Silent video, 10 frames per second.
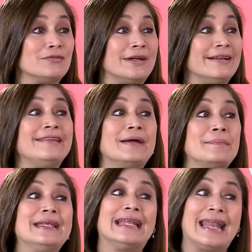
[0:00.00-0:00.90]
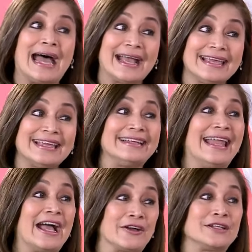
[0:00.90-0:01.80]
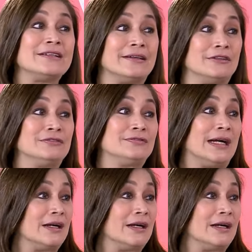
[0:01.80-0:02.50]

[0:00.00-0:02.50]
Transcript: laggard of